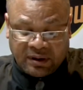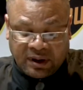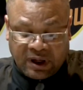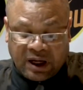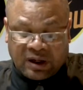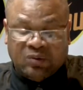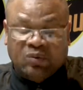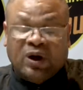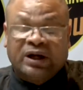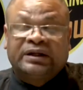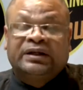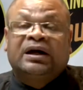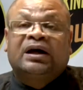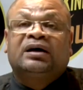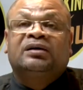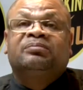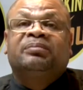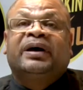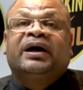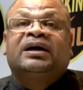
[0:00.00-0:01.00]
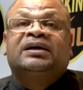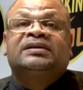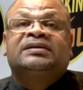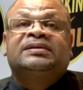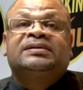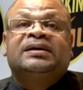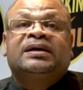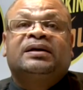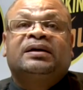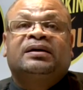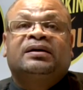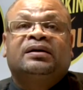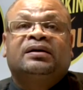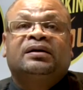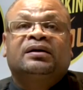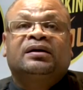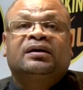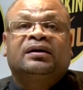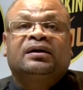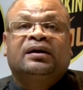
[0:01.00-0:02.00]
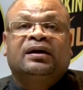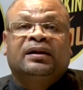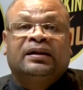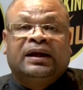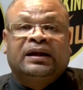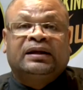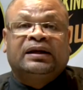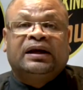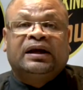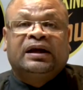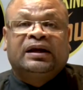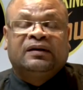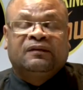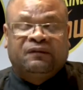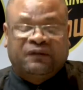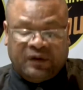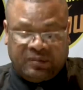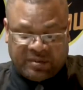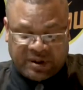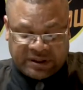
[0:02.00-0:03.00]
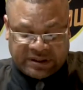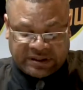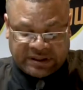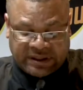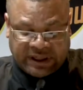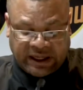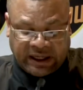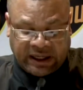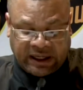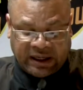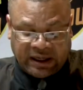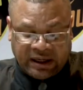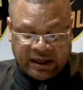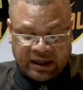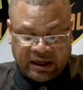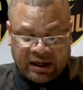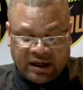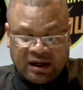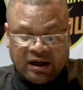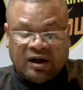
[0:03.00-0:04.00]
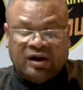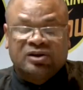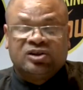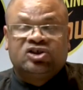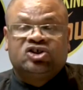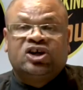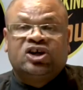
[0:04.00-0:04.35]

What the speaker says: on what can be considered that infamous day on